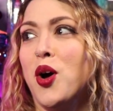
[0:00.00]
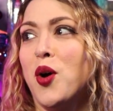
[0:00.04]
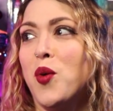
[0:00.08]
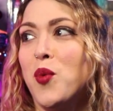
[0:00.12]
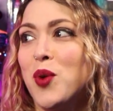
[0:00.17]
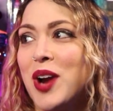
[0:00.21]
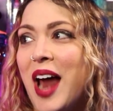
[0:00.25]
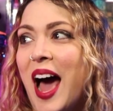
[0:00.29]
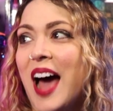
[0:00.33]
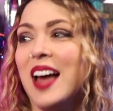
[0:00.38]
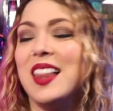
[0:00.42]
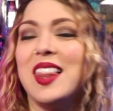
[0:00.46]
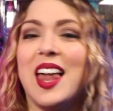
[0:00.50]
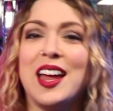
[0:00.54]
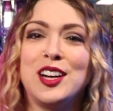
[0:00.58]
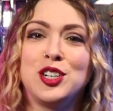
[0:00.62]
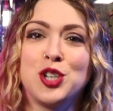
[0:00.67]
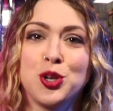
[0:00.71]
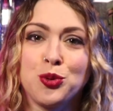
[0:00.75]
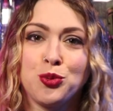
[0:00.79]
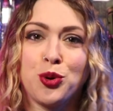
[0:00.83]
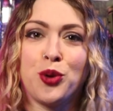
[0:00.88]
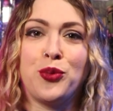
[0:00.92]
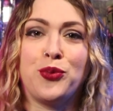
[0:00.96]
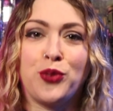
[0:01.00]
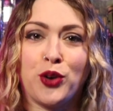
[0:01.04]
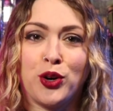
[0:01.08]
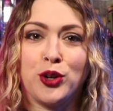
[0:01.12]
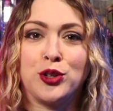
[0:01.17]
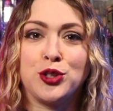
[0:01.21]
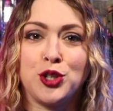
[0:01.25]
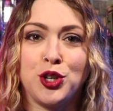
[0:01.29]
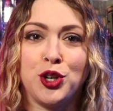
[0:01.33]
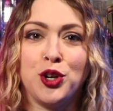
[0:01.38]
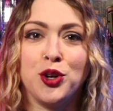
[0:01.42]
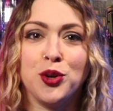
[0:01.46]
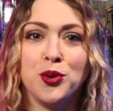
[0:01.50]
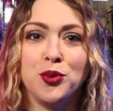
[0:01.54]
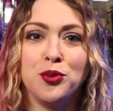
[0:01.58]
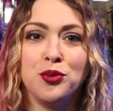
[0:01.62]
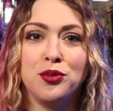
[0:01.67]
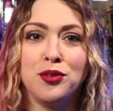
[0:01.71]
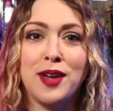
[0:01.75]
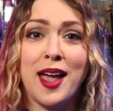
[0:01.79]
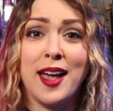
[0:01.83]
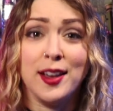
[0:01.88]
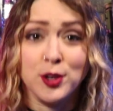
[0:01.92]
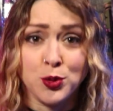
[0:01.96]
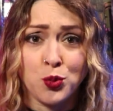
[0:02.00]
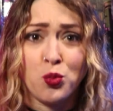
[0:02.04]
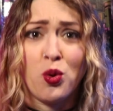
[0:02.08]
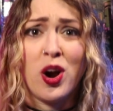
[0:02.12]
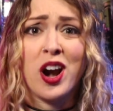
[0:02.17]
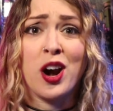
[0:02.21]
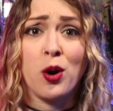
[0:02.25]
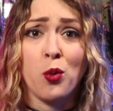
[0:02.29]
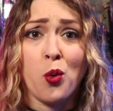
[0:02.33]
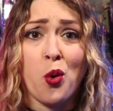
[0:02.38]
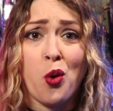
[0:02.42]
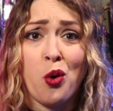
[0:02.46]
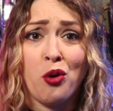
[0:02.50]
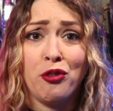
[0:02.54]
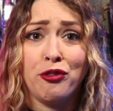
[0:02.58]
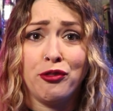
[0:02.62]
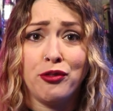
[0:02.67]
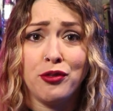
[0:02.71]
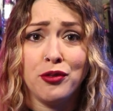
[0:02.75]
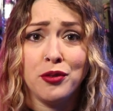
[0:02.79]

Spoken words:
what I like to refer to as Werewolf